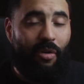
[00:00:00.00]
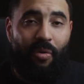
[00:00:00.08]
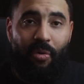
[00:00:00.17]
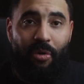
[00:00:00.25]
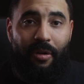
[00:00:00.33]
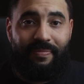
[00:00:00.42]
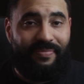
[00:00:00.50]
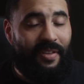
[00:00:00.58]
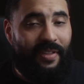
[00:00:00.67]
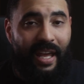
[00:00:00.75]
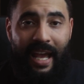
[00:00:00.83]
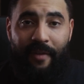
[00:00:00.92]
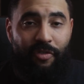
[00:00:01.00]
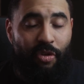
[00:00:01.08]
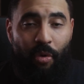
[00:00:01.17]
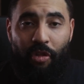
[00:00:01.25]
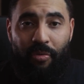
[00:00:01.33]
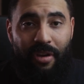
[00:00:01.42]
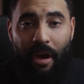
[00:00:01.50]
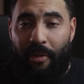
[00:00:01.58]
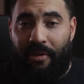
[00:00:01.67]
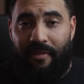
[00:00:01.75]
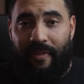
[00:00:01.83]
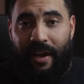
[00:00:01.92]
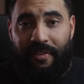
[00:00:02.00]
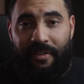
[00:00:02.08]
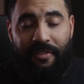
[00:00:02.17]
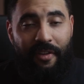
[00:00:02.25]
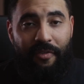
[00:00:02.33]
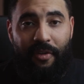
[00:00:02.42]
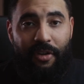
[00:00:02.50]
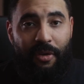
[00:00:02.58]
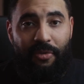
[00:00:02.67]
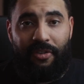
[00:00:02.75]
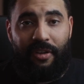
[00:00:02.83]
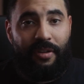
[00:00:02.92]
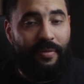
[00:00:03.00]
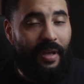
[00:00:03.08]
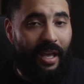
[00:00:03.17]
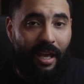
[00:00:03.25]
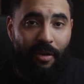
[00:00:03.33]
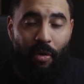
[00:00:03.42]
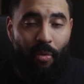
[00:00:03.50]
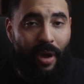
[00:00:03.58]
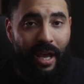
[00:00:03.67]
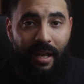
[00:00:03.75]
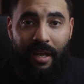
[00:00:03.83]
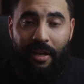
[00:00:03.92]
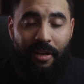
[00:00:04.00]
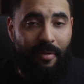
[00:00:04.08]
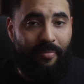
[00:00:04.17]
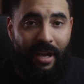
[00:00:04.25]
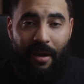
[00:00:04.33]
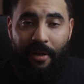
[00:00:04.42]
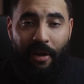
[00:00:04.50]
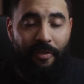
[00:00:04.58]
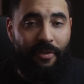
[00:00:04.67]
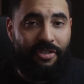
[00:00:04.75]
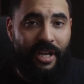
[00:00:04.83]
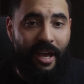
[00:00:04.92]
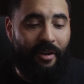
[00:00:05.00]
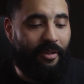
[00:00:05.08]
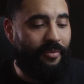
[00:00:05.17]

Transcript: or they have 2 or 3 other devices that they're using and rating and comparing on their channel.